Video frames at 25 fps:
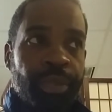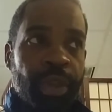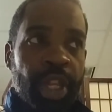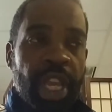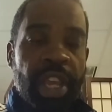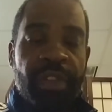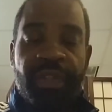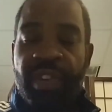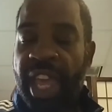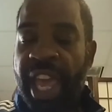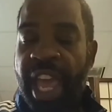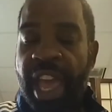
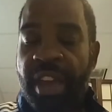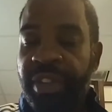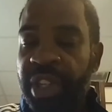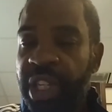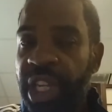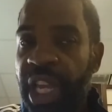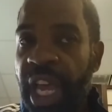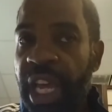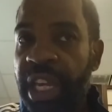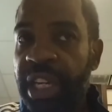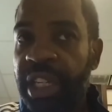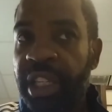If you haven't
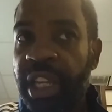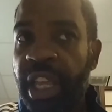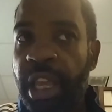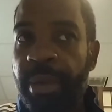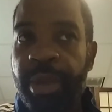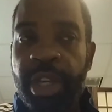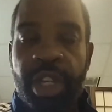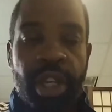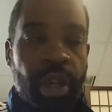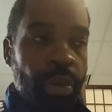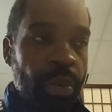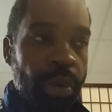got a
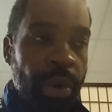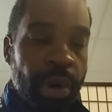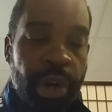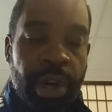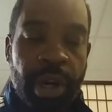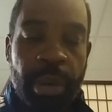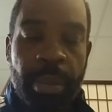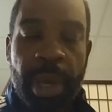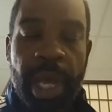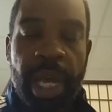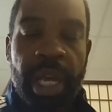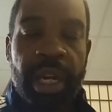limit, you're
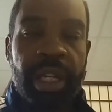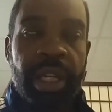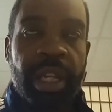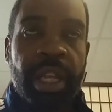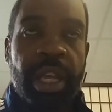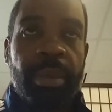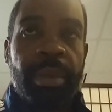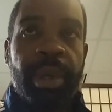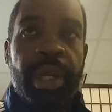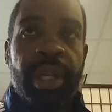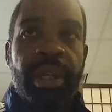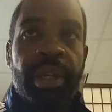worried about a
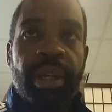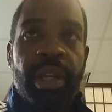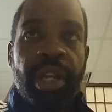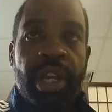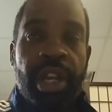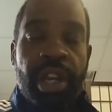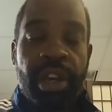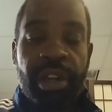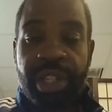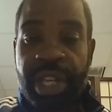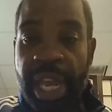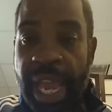limit,
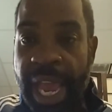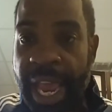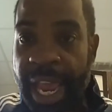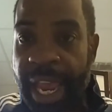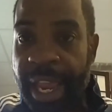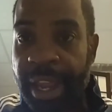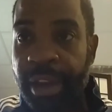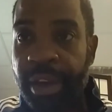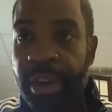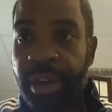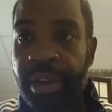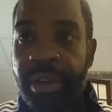you're
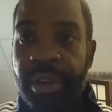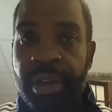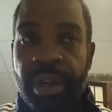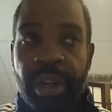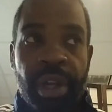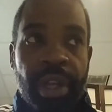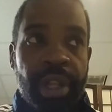tired,